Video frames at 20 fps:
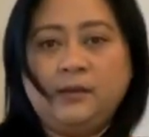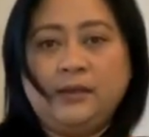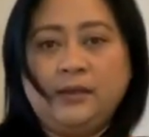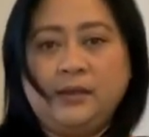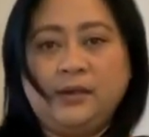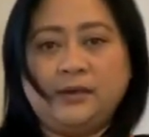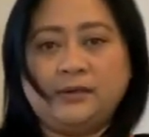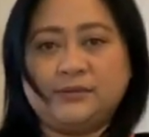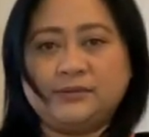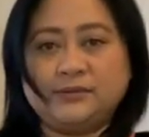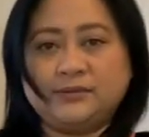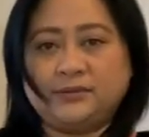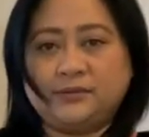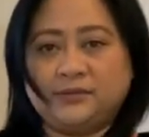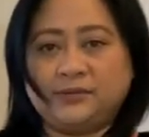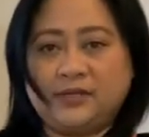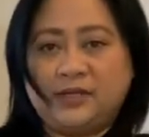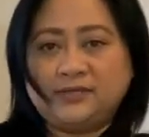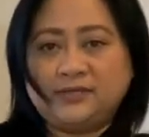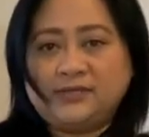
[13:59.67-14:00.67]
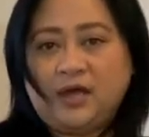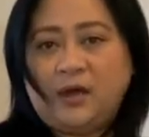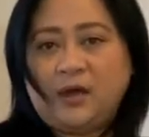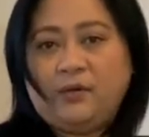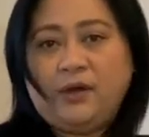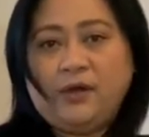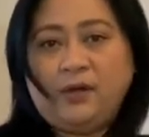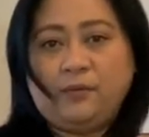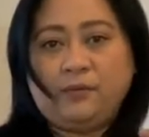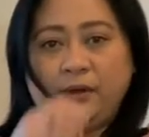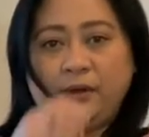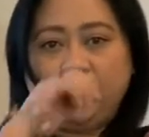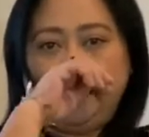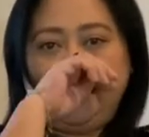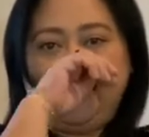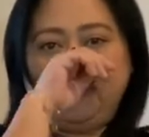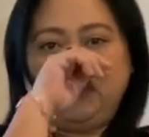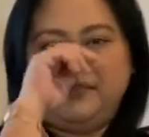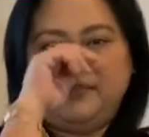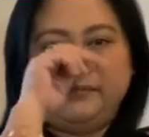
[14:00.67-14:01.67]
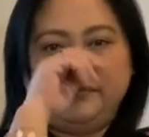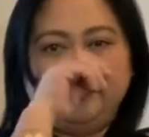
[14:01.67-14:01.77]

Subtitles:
yeah, so that's how I wear it.